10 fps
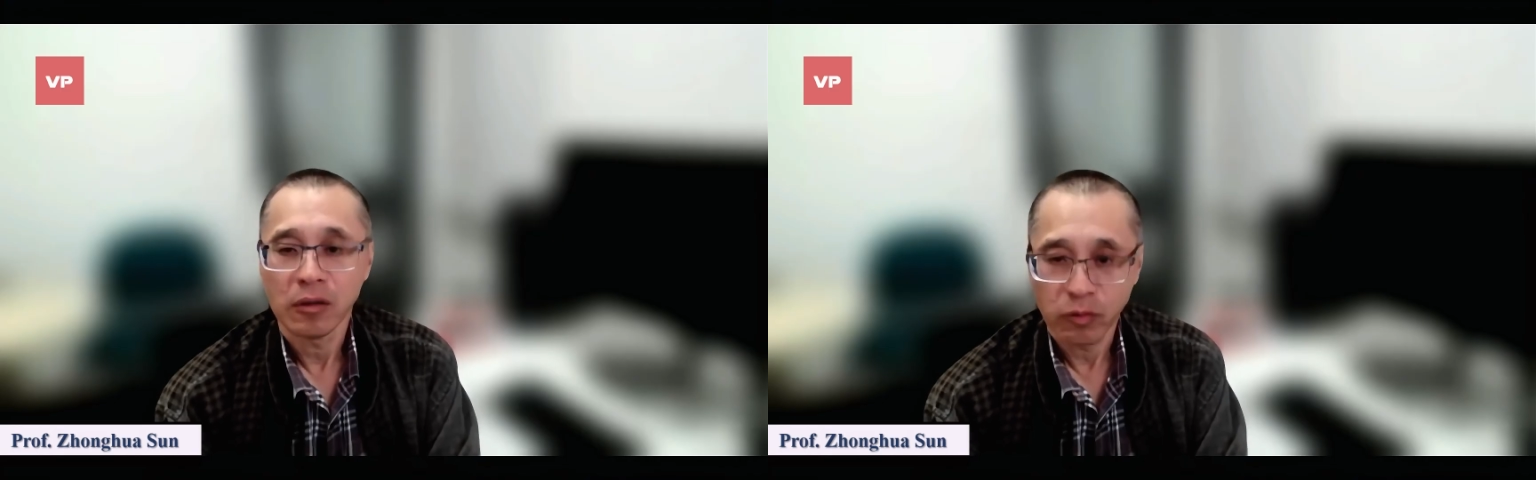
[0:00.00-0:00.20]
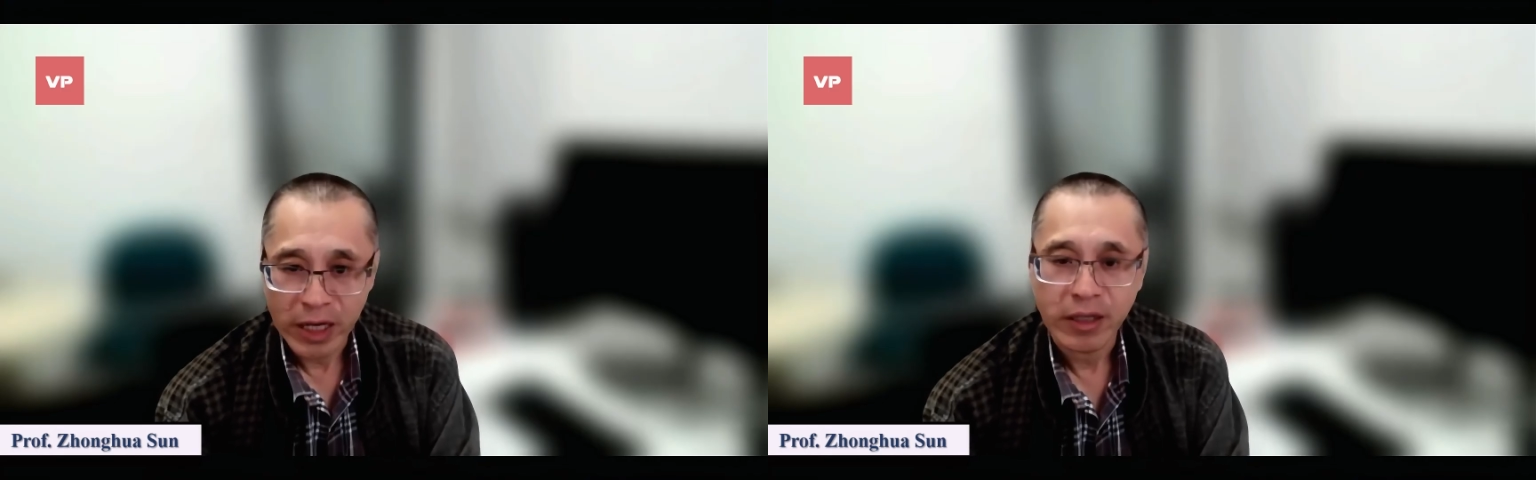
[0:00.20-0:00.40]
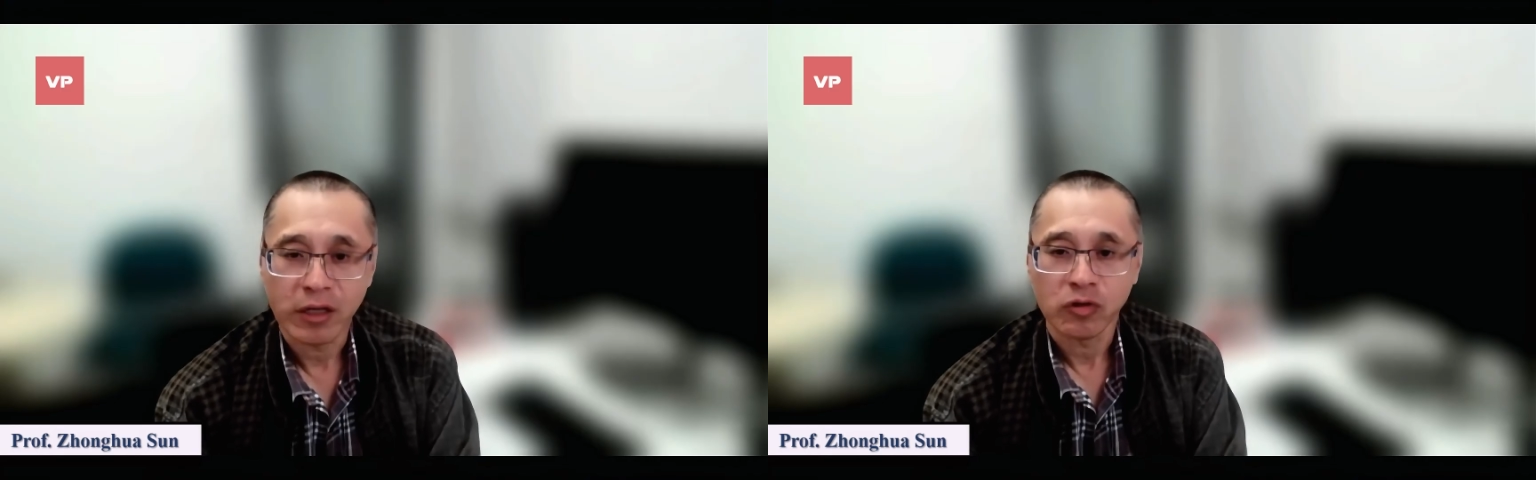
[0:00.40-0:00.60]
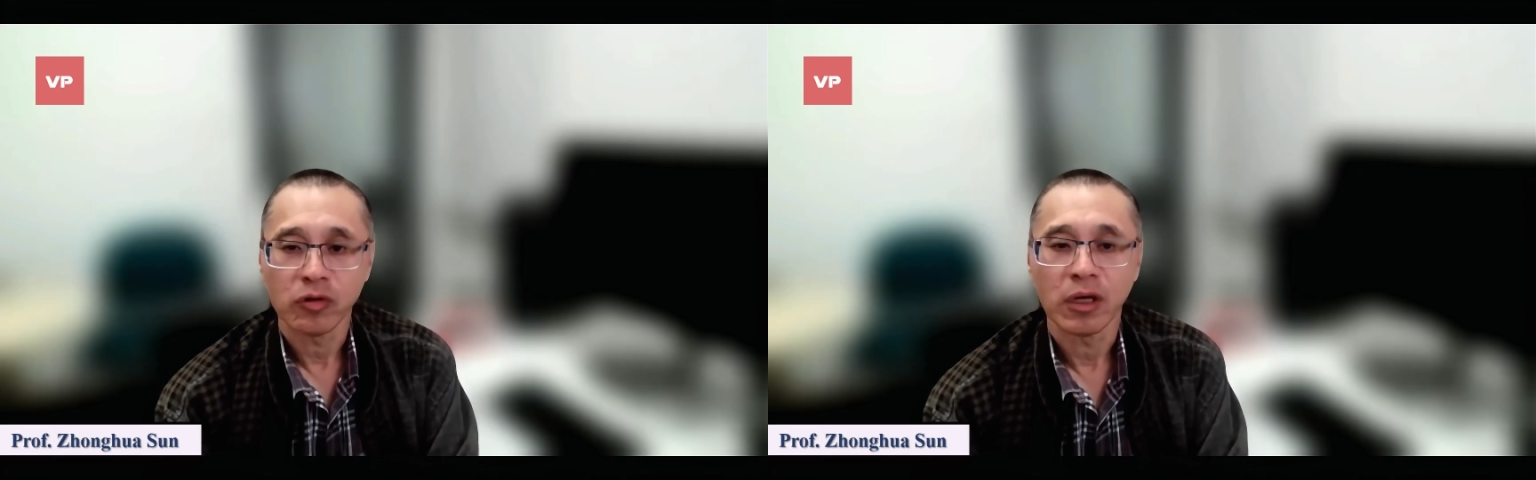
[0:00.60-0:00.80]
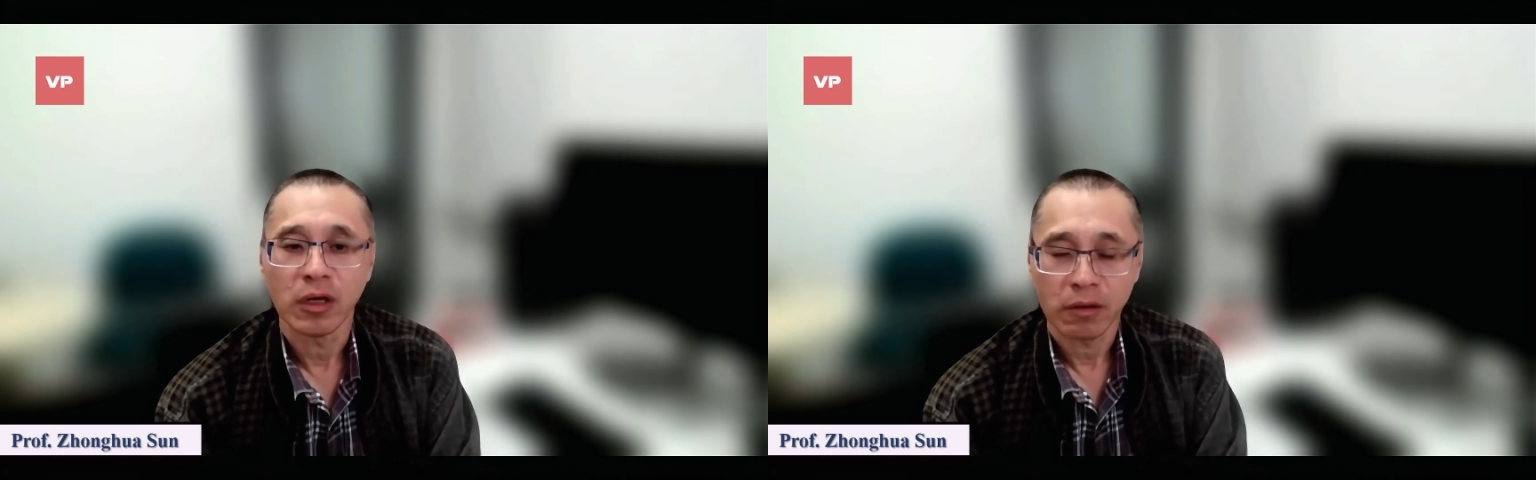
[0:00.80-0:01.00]
ready to
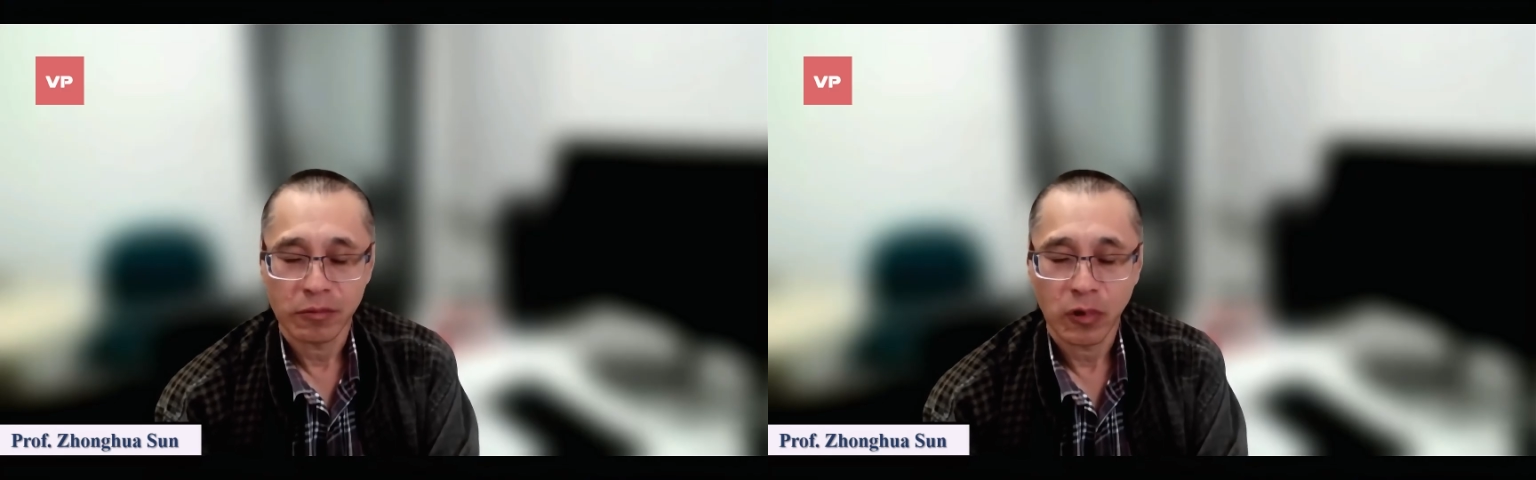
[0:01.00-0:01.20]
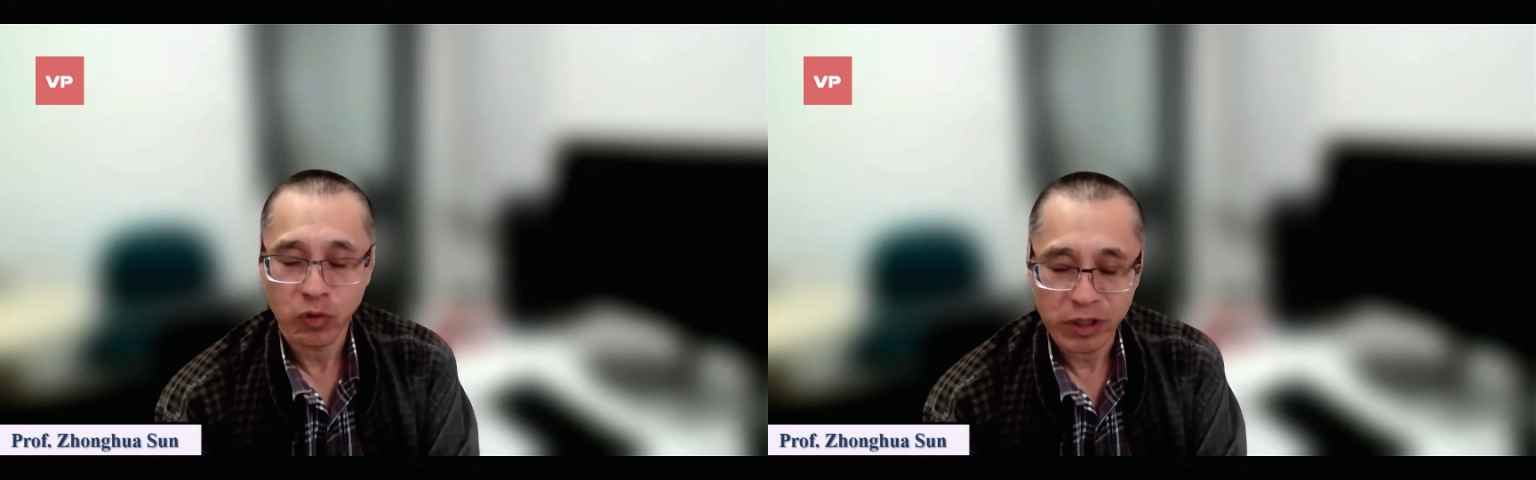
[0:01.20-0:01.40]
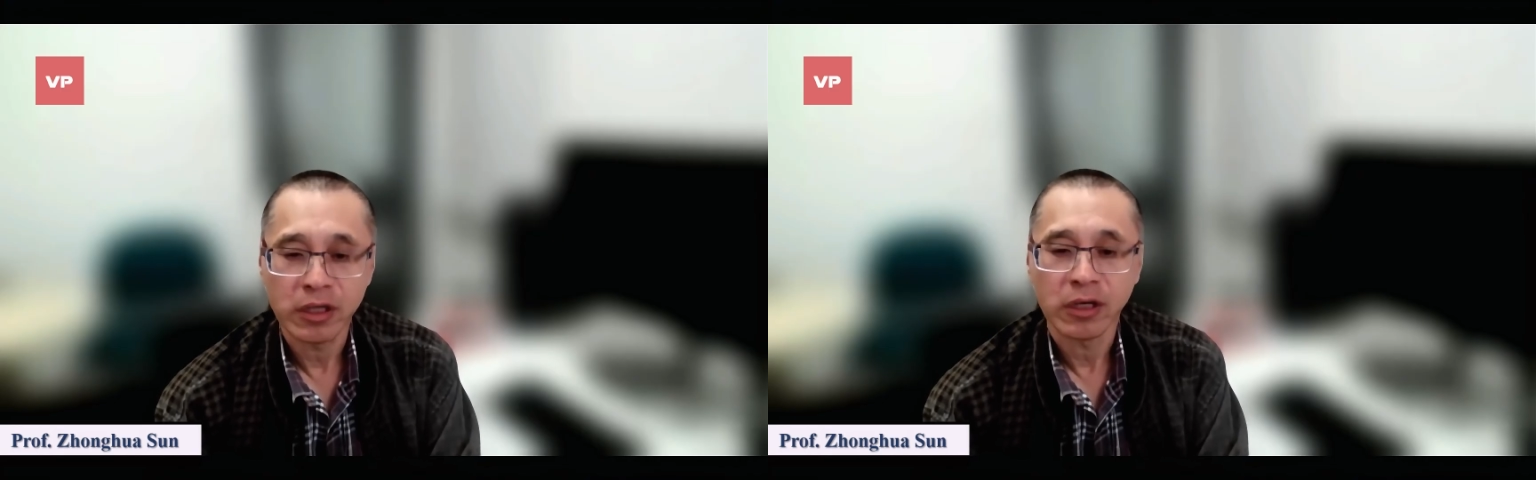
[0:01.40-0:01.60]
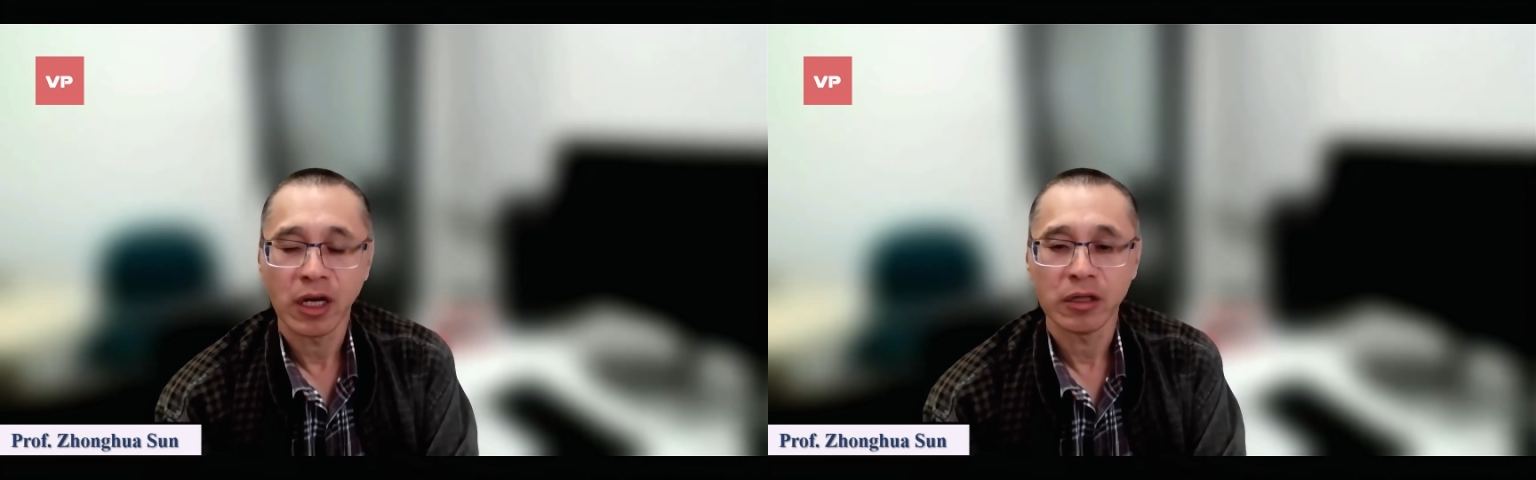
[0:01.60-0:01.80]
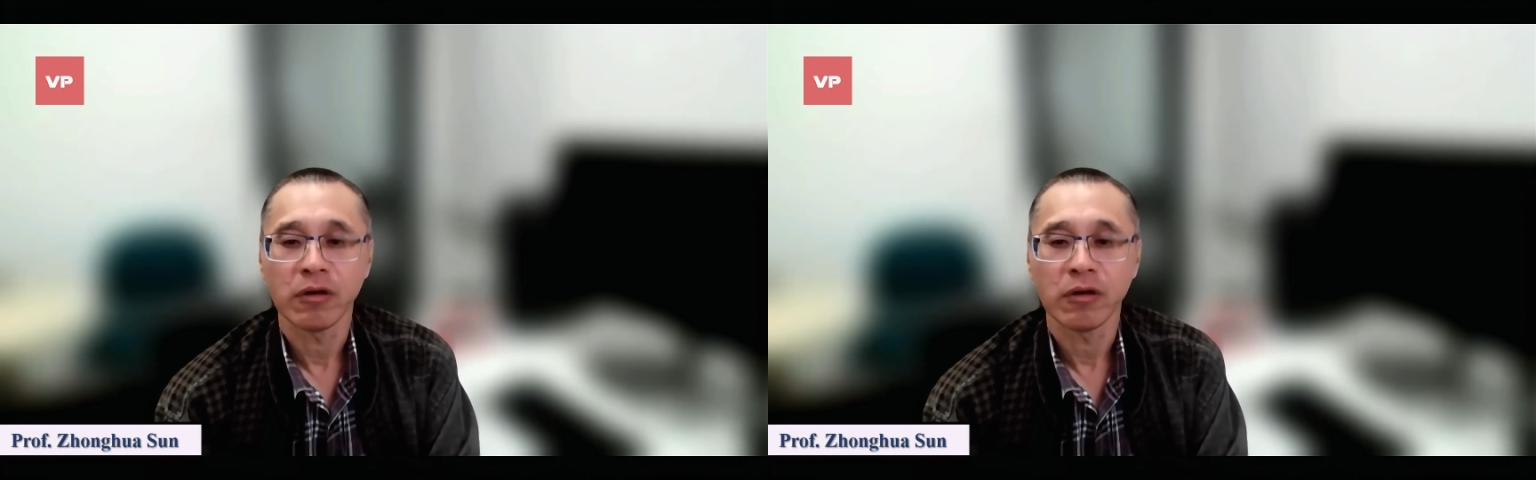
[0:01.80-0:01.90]
the routine clinical